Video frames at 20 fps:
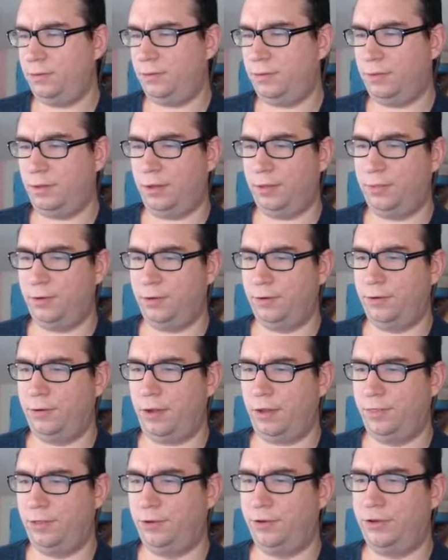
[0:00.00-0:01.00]

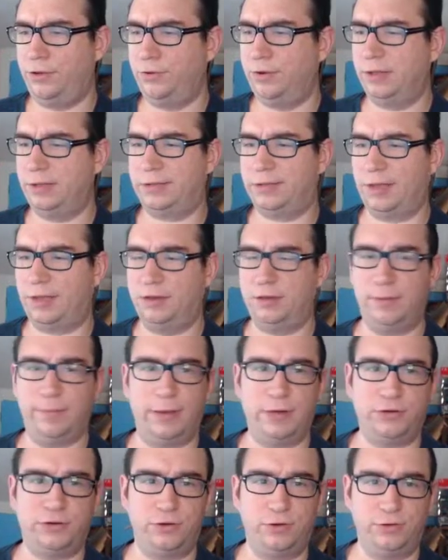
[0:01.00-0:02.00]
Other units,
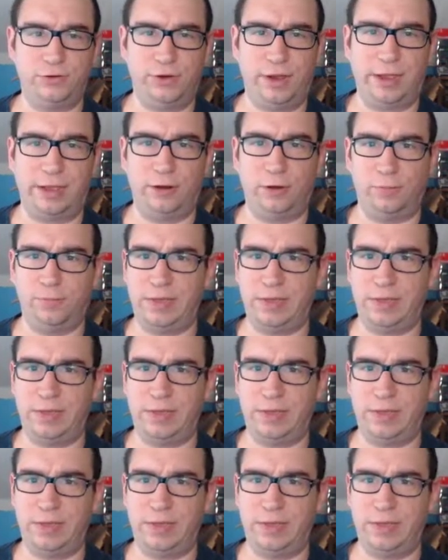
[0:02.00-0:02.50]
Dimensional Dragon